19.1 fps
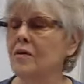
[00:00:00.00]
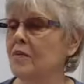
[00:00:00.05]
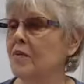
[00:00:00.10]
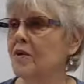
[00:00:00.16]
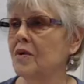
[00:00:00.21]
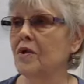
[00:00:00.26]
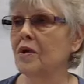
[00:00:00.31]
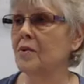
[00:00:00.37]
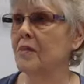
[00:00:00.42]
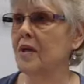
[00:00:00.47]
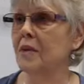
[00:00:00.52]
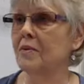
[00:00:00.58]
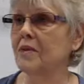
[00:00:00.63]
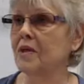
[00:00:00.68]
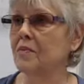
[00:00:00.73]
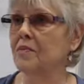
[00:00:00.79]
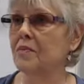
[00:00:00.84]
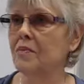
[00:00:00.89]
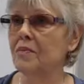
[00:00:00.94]
We're going to be able
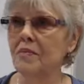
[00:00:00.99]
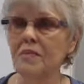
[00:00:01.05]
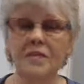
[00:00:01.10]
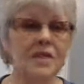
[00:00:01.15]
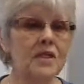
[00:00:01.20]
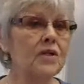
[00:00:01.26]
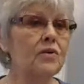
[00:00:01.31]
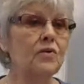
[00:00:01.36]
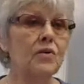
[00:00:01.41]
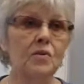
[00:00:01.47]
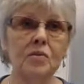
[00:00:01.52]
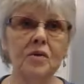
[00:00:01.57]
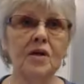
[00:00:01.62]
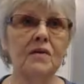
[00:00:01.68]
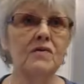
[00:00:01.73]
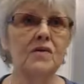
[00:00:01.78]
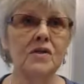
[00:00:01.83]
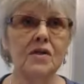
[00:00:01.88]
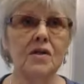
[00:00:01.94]
to deal with
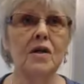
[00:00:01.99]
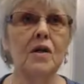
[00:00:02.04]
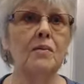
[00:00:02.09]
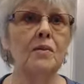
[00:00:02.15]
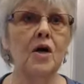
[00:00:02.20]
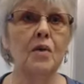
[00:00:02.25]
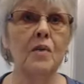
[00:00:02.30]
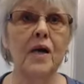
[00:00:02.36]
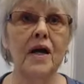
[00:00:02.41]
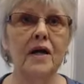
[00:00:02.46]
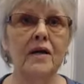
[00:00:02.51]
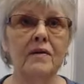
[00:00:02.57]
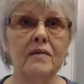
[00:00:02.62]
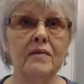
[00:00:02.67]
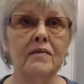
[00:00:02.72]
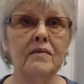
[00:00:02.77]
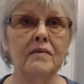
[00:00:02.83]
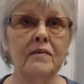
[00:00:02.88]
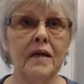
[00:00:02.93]
whatever's coming our way,
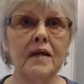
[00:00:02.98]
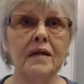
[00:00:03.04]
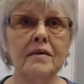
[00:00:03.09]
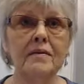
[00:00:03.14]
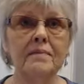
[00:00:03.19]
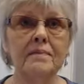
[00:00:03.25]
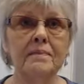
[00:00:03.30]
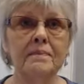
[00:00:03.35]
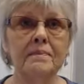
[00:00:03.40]
right?